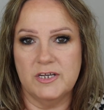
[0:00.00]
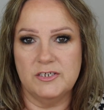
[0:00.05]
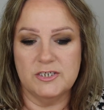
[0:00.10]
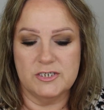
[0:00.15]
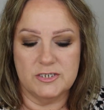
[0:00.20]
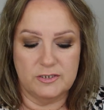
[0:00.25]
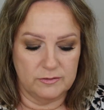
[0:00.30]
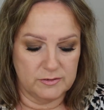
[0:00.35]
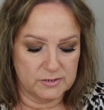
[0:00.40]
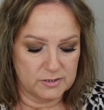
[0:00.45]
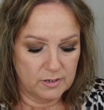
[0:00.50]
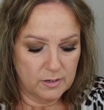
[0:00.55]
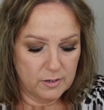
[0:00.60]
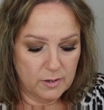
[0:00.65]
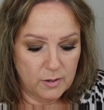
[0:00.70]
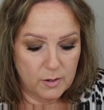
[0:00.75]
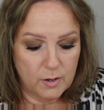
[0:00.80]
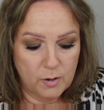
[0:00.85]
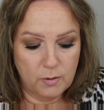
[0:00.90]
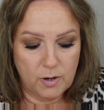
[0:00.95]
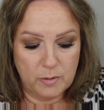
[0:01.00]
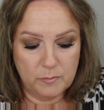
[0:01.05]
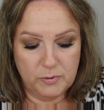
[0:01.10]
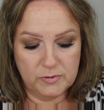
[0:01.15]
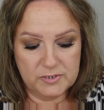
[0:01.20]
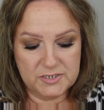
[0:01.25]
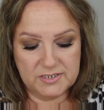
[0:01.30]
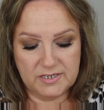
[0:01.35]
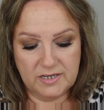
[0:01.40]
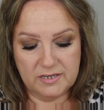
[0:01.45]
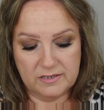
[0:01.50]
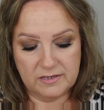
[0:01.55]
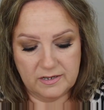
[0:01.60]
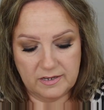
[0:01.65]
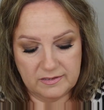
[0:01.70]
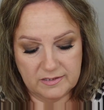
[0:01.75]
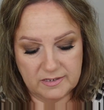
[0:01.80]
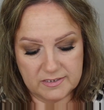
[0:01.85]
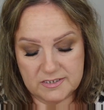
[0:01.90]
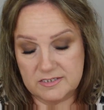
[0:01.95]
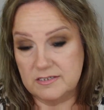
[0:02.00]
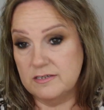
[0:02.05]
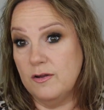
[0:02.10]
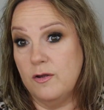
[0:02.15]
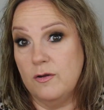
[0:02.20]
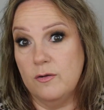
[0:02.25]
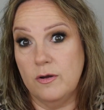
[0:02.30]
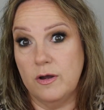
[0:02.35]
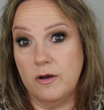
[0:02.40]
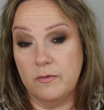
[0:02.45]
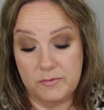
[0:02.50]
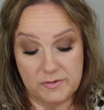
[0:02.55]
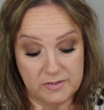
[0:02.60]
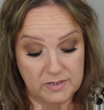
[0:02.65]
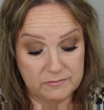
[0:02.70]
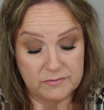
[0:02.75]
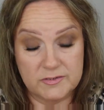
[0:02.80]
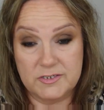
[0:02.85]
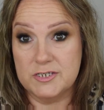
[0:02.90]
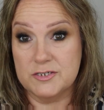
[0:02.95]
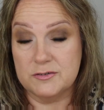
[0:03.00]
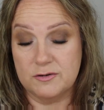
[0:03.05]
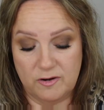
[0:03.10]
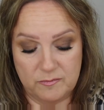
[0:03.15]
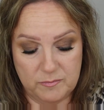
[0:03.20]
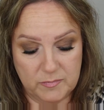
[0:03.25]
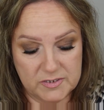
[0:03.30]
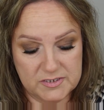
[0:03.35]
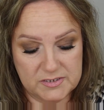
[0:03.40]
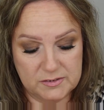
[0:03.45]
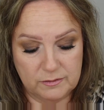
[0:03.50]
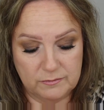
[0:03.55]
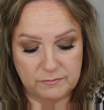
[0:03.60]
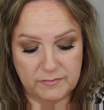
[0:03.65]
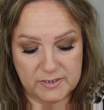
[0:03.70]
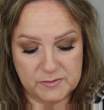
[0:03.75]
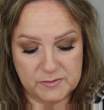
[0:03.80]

It just looks quite put together, and that's no, I would never describe myself